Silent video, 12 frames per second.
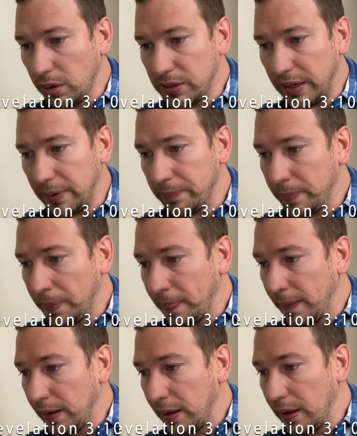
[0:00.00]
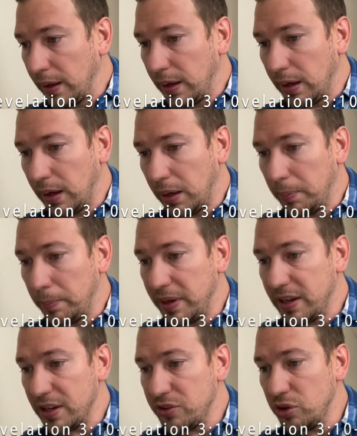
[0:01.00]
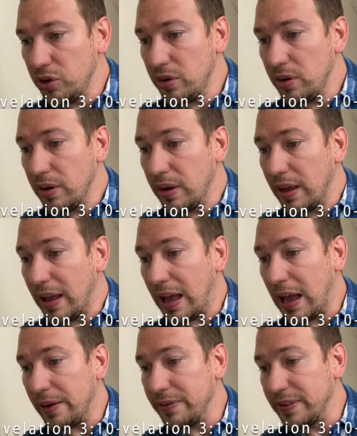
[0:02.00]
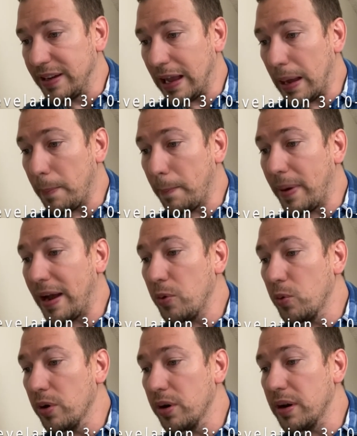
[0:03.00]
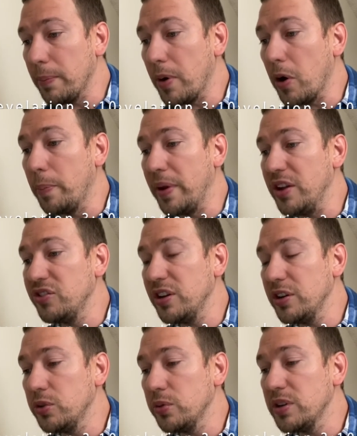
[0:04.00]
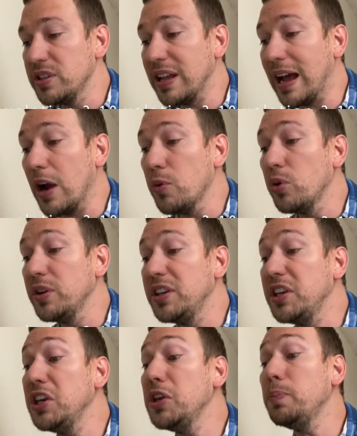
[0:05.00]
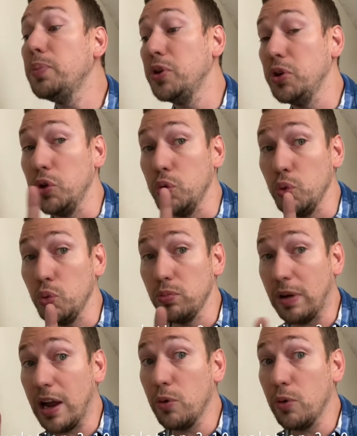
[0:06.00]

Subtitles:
Okay? Because you have kept my word about patient endurance, I will keep you